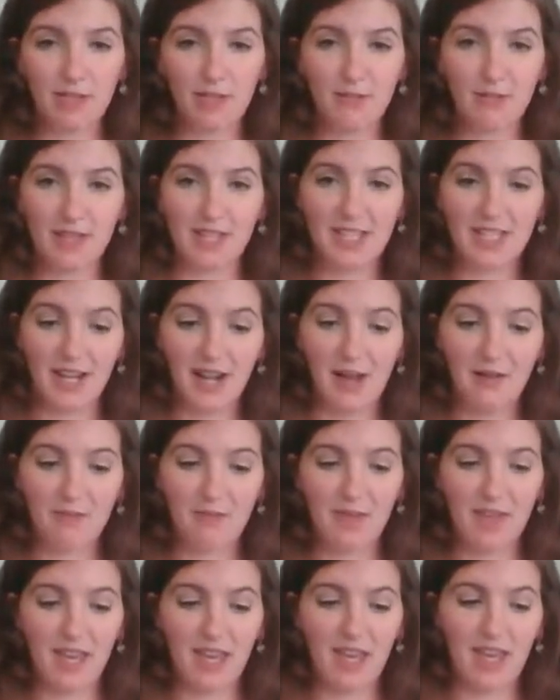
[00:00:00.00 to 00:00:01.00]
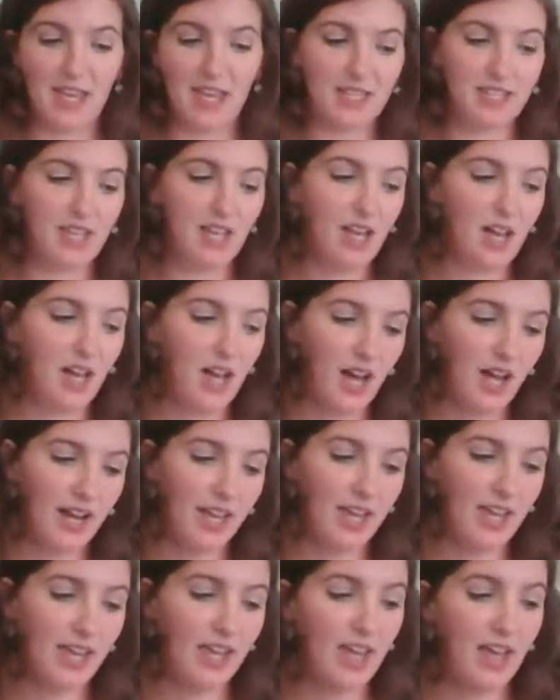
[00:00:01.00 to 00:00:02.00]
to mix it up is
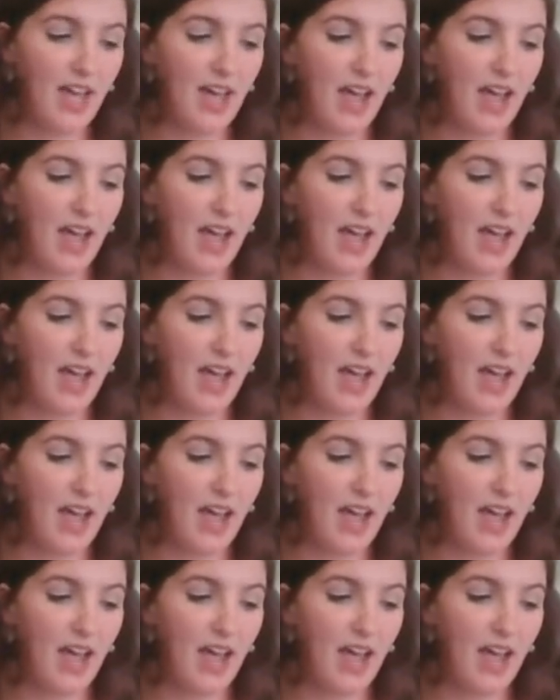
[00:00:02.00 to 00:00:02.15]
honey.